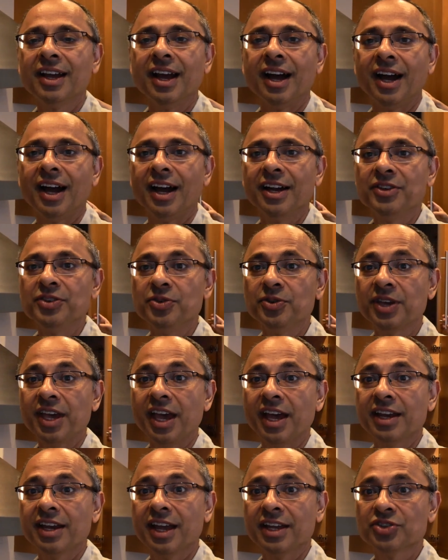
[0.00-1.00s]
Uh, you
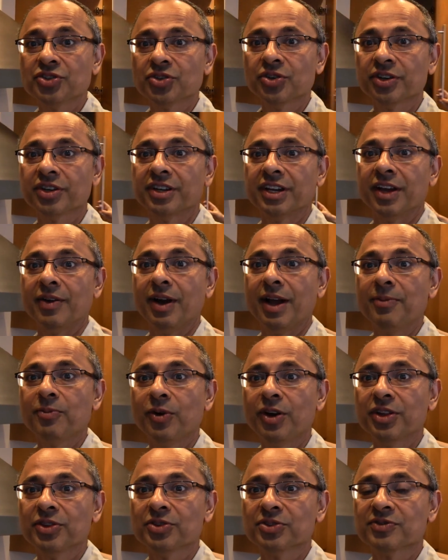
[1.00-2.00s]
can add sugar. Now, I'm
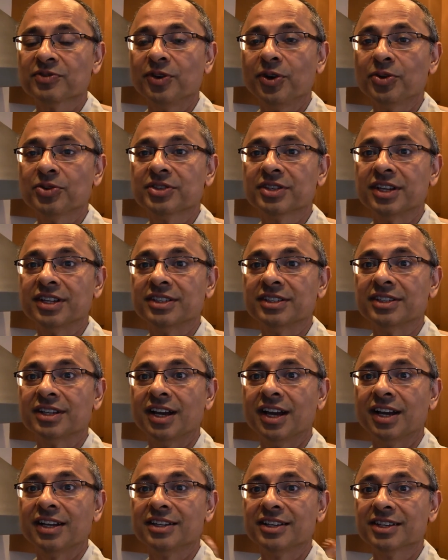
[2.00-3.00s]
one of those folks that
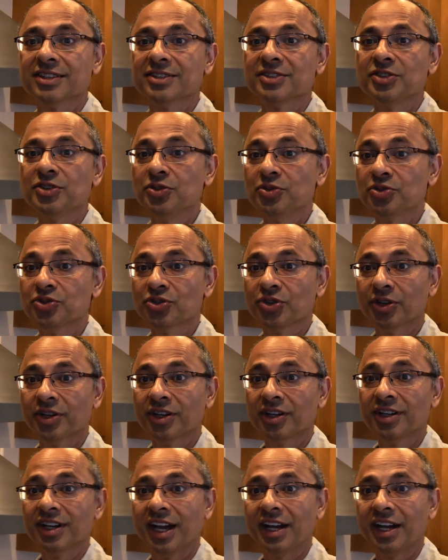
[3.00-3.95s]
uh, doesn't use sugar.